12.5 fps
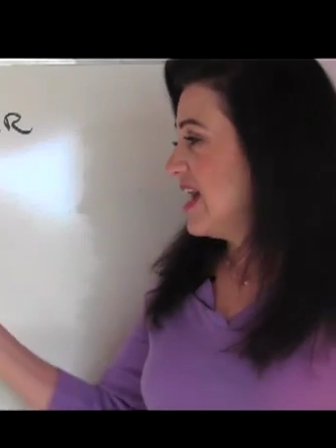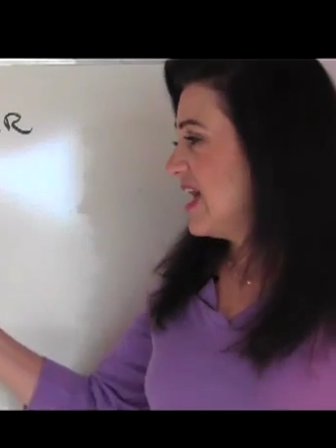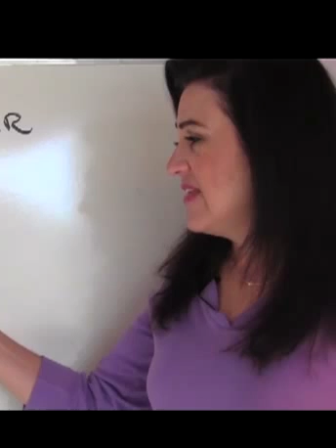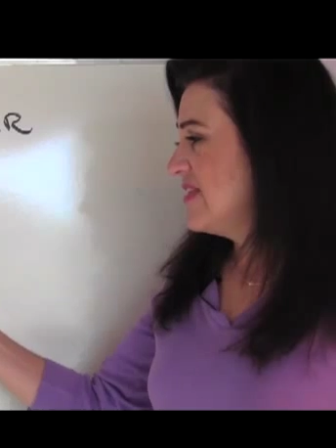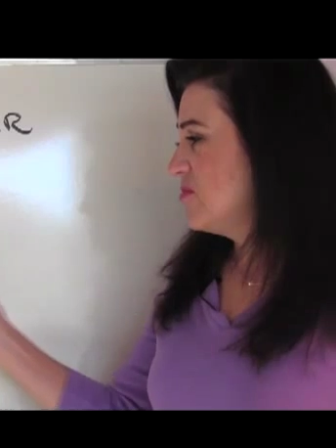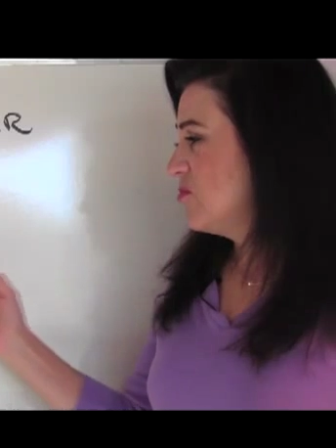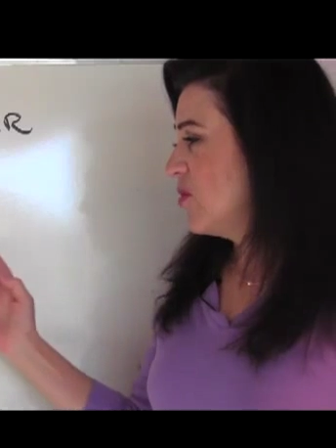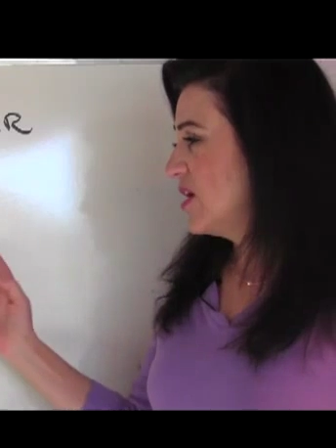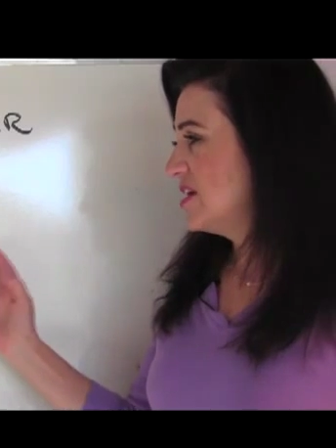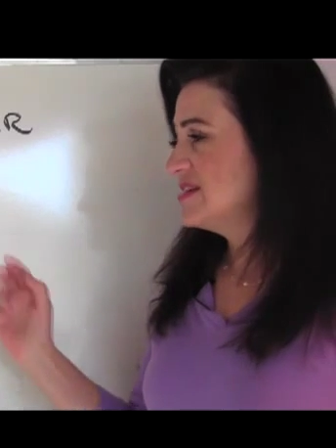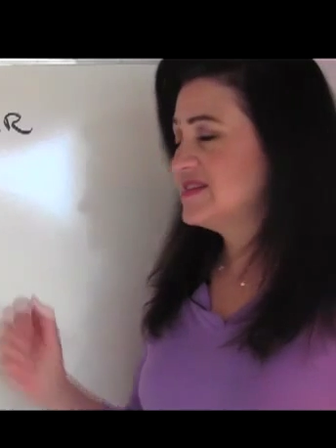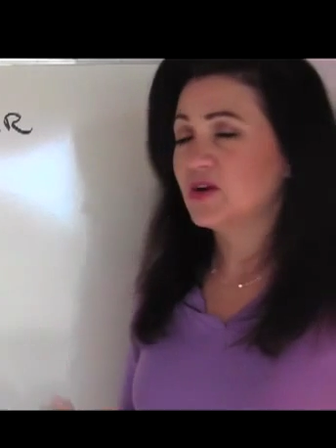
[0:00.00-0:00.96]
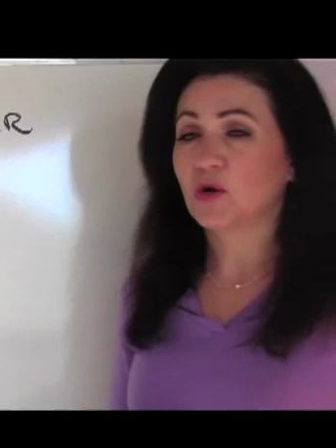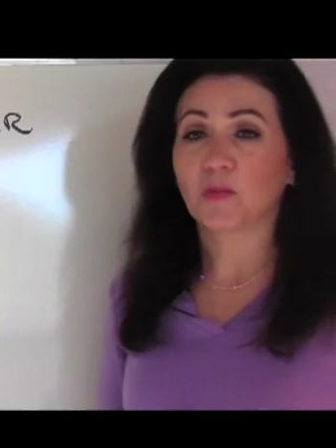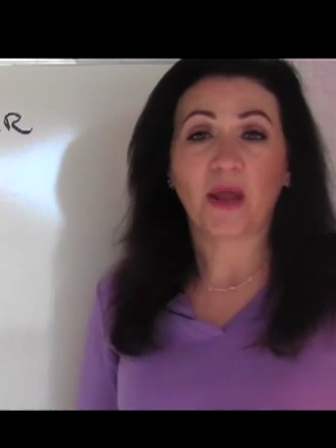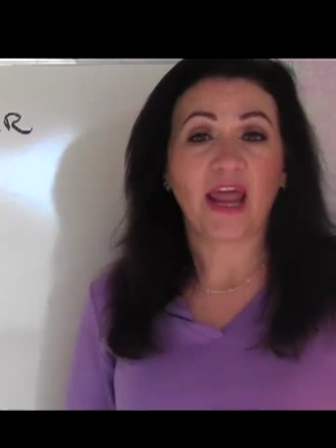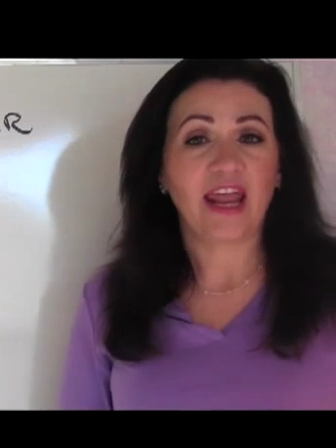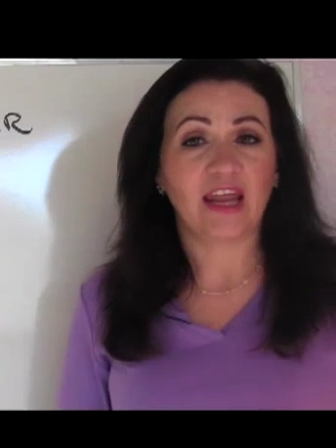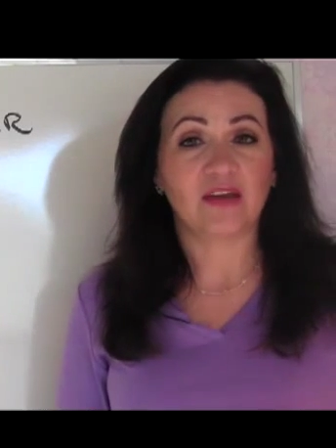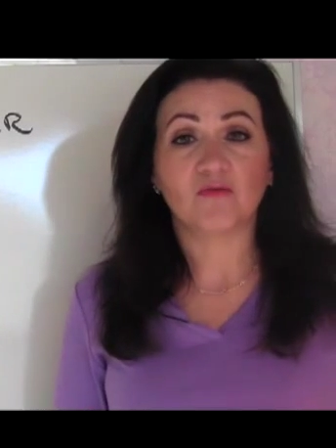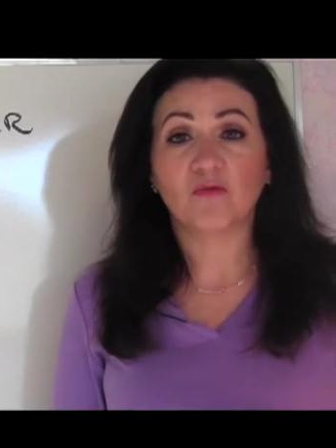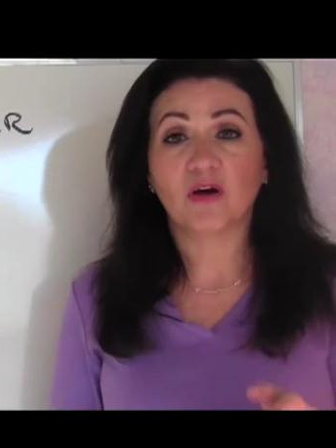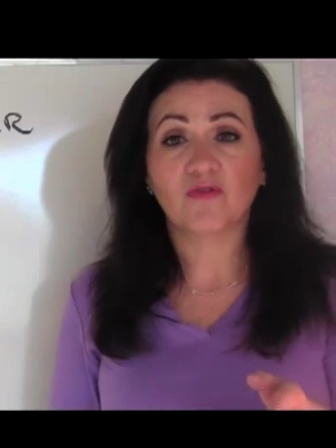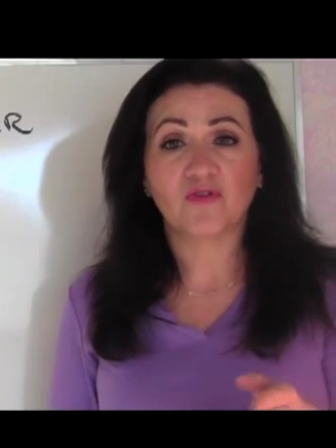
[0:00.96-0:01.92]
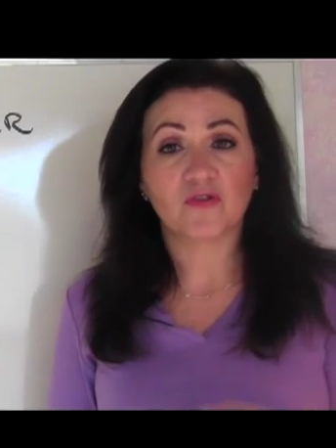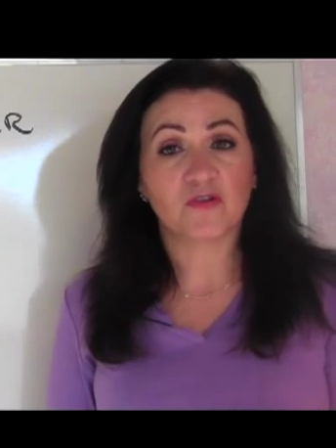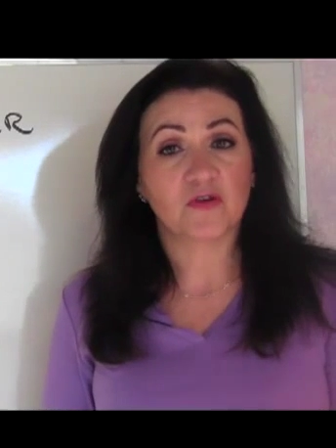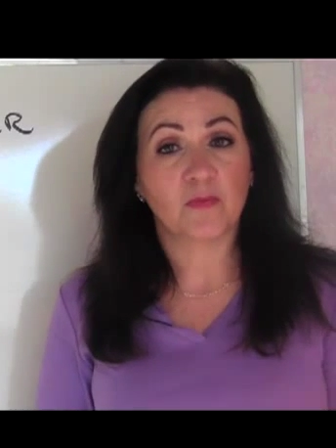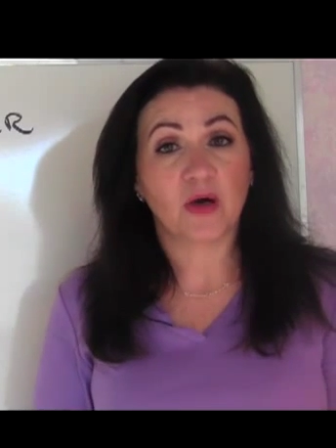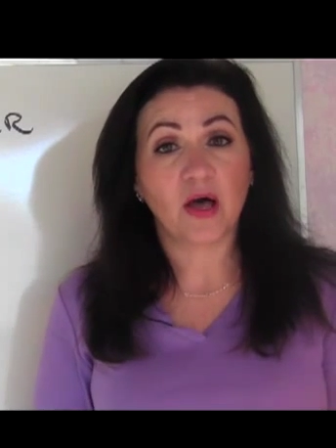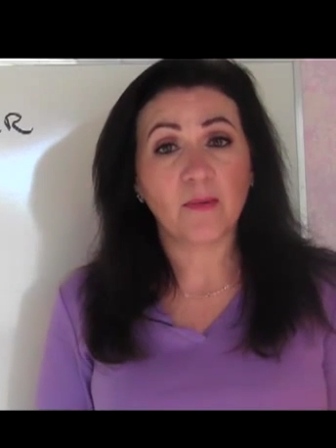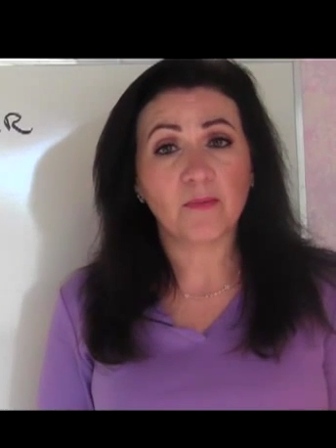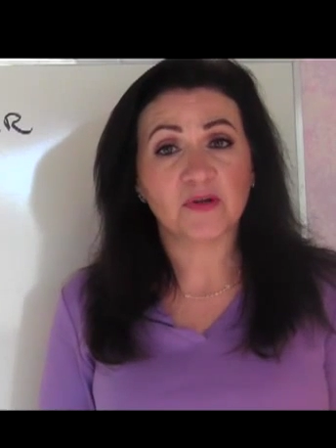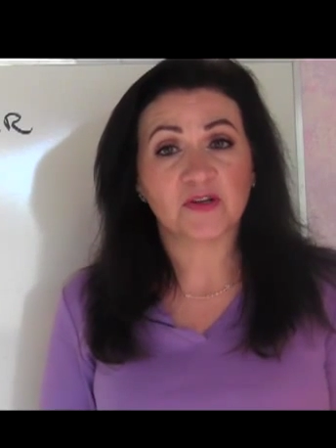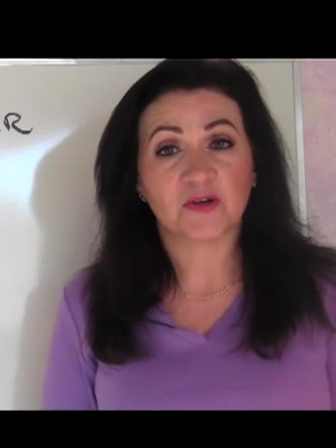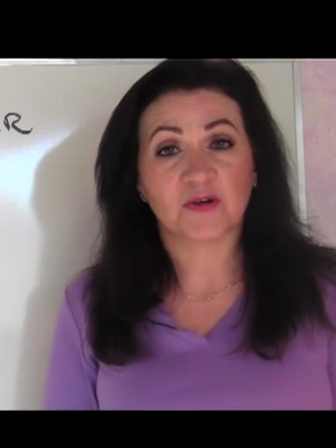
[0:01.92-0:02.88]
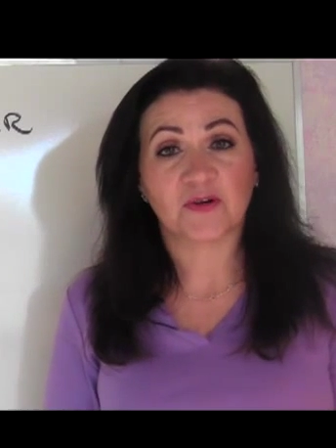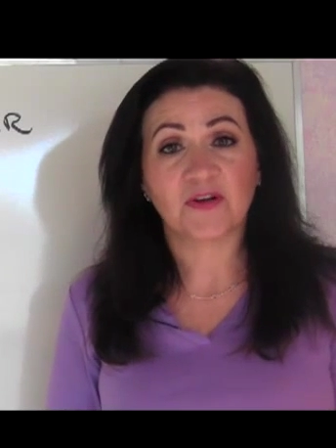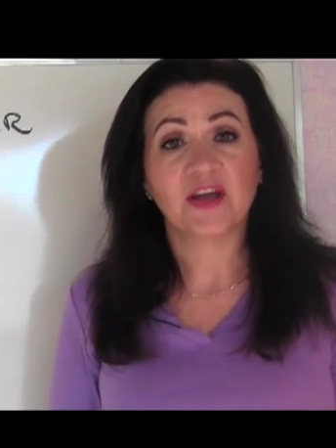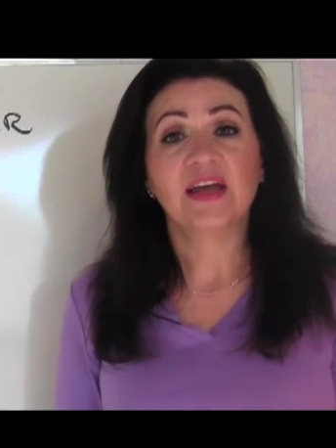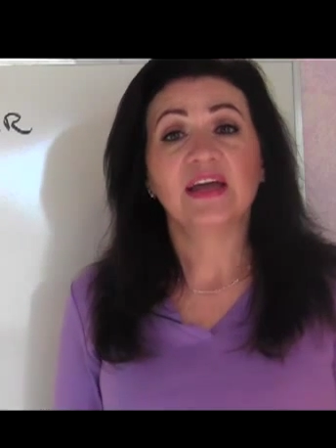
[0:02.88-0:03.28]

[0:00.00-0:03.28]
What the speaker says: And then what is their pain? Well, for the mompreneur,